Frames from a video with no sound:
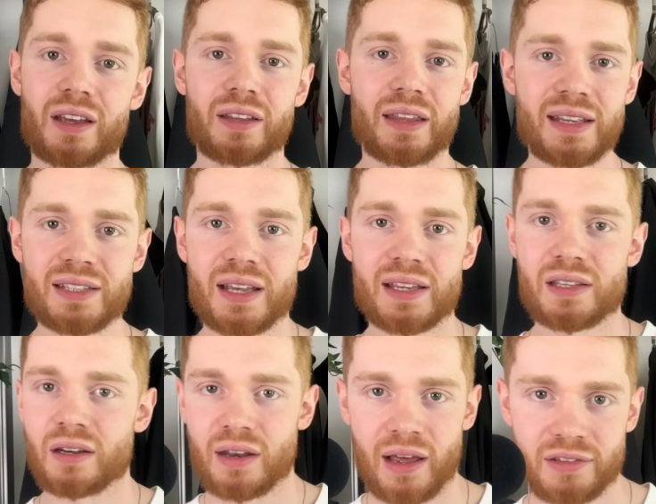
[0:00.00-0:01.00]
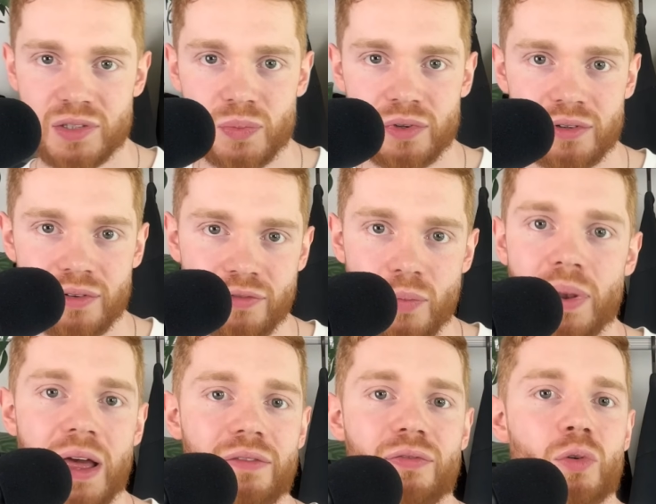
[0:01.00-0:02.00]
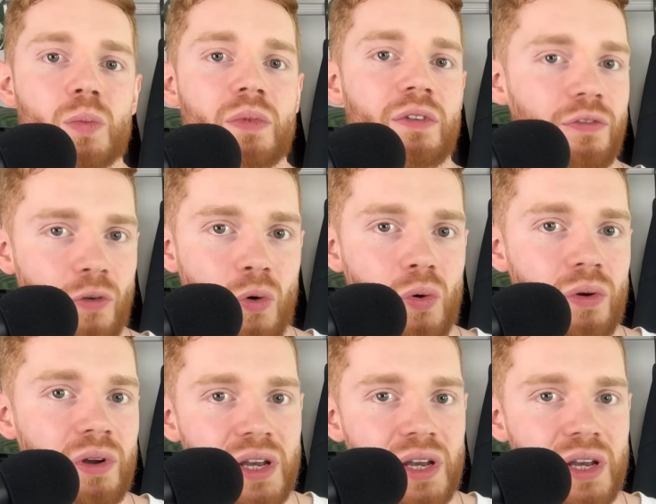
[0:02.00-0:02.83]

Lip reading: This is an announcement for platform 4.